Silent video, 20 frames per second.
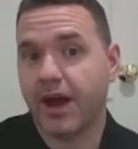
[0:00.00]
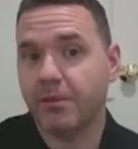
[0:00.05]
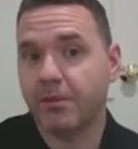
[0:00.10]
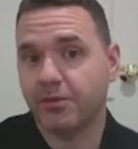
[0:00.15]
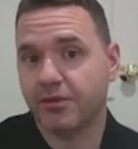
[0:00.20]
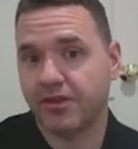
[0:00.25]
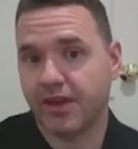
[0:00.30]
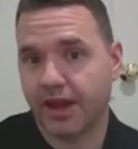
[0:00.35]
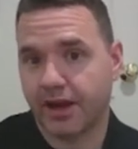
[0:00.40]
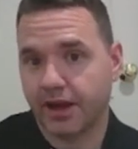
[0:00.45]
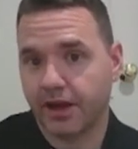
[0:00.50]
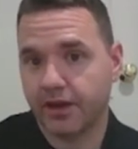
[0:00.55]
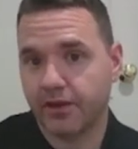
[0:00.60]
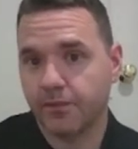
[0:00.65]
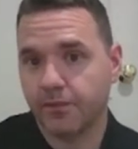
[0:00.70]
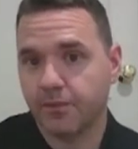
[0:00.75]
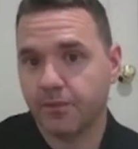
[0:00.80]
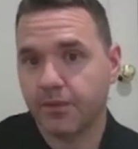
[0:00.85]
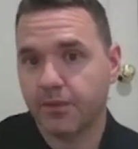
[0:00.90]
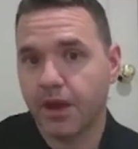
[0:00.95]

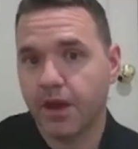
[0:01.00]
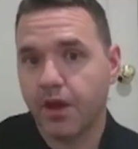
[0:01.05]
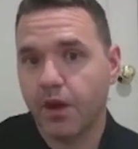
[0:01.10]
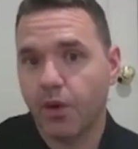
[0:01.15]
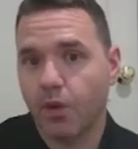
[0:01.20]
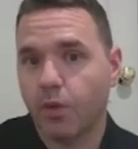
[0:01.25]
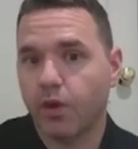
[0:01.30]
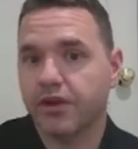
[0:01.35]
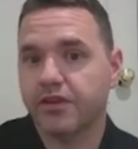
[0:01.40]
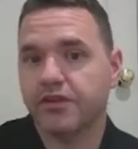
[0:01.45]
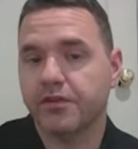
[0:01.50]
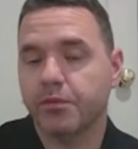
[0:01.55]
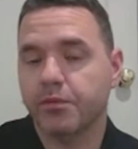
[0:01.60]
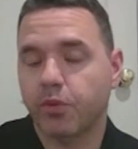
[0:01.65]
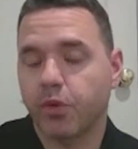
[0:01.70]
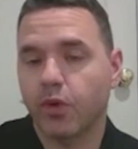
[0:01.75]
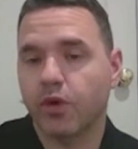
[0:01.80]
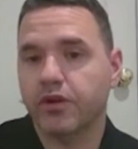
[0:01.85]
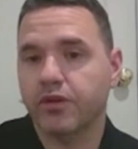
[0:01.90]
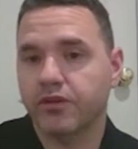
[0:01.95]
setting, what is
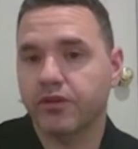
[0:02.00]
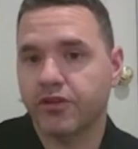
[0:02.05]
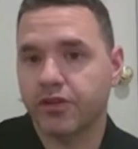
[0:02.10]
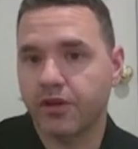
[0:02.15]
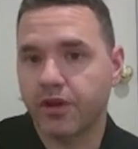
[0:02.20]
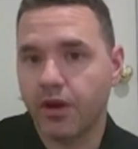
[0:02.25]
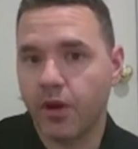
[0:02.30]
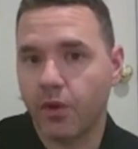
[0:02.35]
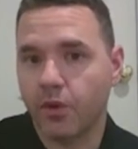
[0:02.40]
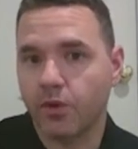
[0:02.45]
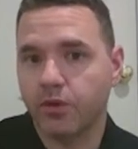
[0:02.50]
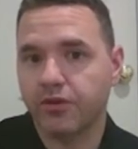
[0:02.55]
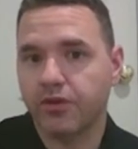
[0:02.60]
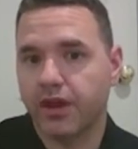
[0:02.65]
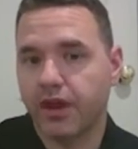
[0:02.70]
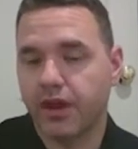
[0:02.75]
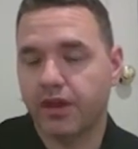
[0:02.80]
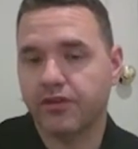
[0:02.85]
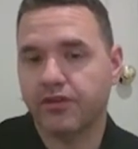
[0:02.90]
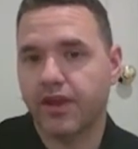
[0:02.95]
important to note
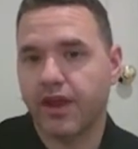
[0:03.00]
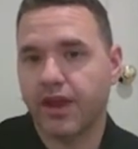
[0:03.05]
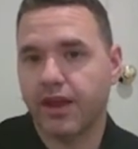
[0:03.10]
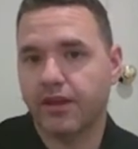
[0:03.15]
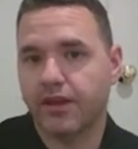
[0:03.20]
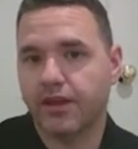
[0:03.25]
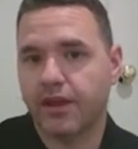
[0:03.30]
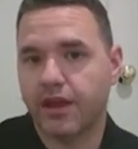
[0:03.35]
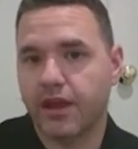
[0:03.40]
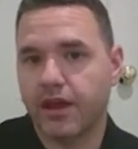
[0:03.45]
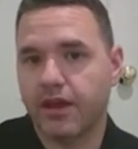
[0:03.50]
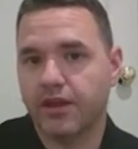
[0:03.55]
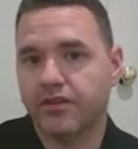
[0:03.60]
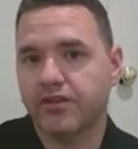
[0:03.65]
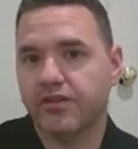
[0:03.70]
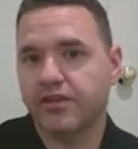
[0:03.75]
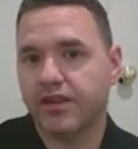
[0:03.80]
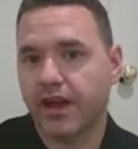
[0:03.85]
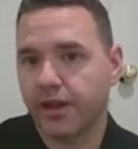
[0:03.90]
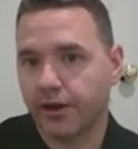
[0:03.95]
is that the
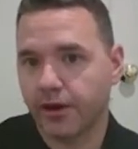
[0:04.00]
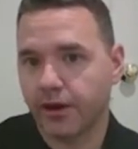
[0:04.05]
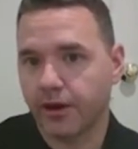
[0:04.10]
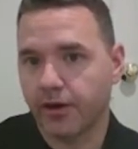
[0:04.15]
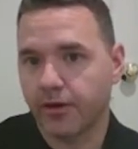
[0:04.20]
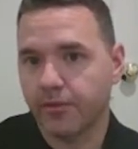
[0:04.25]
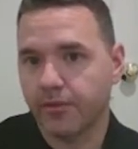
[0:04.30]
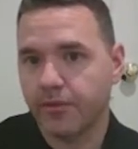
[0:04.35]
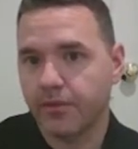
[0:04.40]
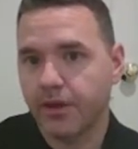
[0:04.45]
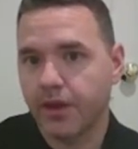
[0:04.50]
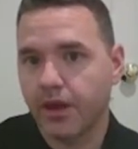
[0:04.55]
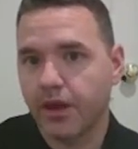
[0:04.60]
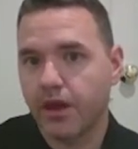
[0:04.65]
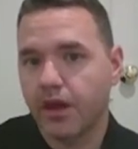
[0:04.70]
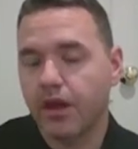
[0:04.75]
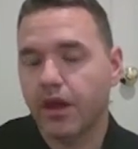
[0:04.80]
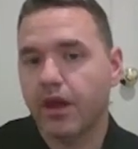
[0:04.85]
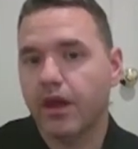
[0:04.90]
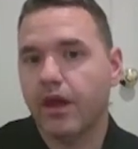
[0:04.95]
seller
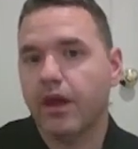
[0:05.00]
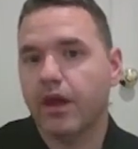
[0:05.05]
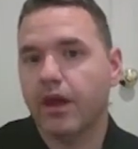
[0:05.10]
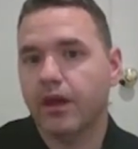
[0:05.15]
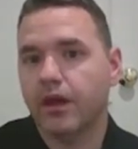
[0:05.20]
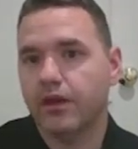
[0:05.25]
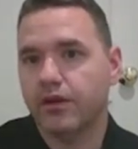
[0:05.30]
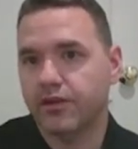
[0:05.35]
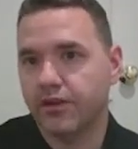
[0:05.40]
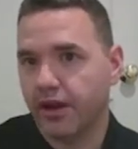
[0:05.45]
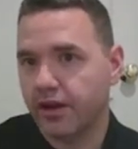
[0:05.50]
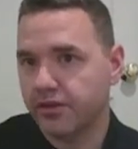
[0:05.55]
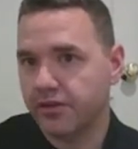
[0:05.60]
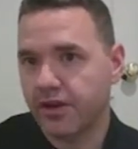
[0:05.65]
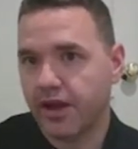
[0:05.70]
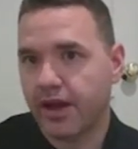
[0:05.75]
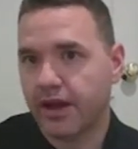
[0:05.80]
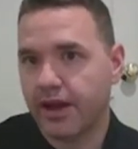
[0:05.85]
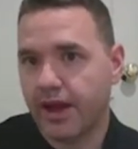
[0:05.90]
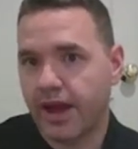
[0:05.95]
does
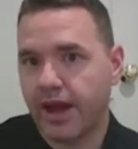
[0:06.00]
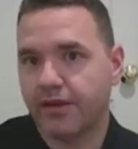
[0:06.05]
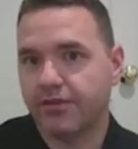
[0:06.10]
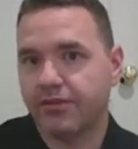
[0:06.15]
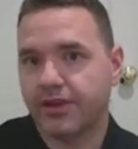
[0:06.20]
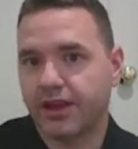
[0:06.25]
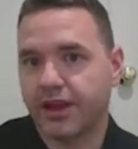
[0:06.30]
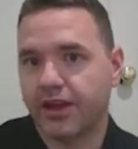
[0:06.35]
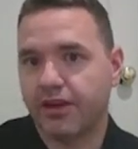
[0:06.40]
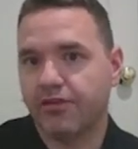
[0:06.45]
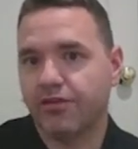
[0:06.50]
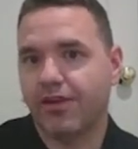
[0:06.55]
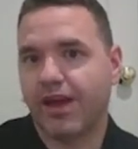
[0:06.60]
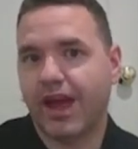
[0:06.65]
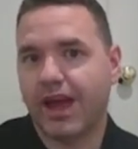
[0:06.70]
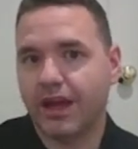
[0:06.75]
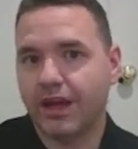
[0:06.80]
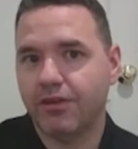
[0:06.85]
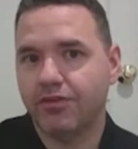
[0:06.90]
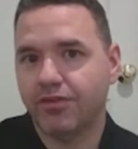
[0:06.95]
not have to give
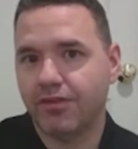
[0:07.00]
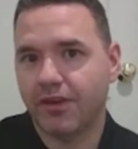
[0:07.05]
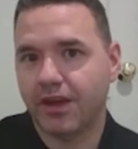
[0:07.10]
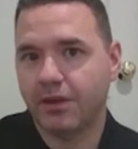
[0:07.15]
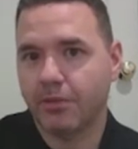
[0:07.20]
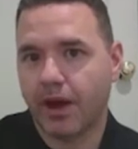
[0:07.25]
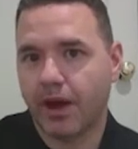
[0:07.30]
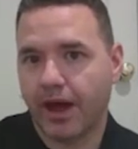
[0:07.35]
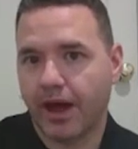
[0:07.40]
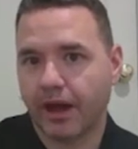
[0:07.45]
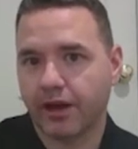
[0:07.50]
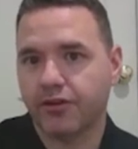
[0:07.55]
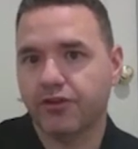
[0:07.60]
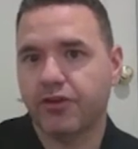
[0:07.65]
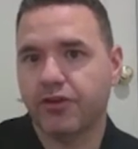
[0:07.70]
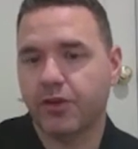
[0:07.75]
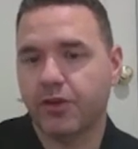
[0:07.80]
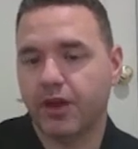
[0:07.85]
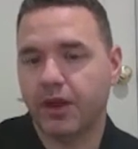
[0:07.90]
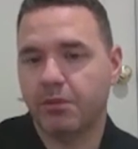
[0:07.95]
any feedback
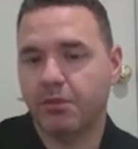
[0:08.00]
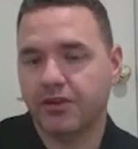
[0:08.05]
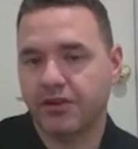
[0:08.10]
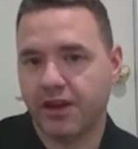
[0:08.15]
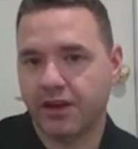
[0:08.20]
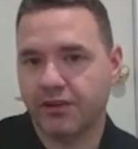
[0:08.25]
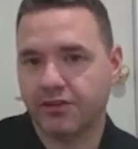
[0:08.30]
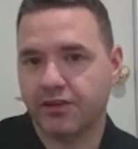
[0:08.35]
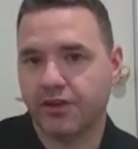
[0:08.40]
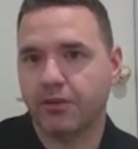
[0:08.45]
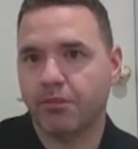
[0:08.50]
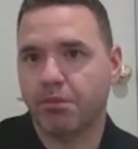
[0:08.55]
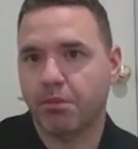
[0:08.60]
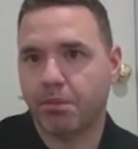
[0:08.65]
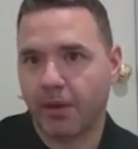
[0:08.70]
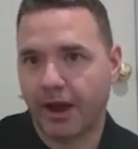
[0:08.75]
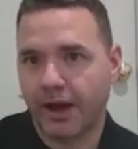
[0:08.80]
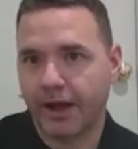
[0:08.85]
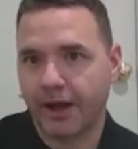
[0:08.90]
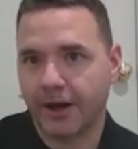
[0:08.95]
to the potential
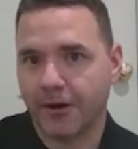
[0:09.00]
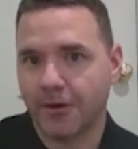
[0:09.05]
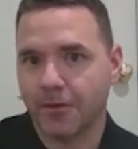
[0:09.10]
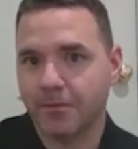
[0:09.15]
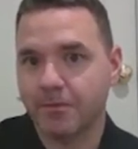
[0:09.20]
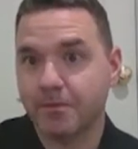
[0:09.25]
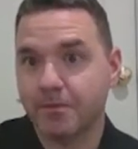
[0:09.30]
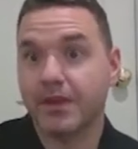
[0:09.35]
buyer.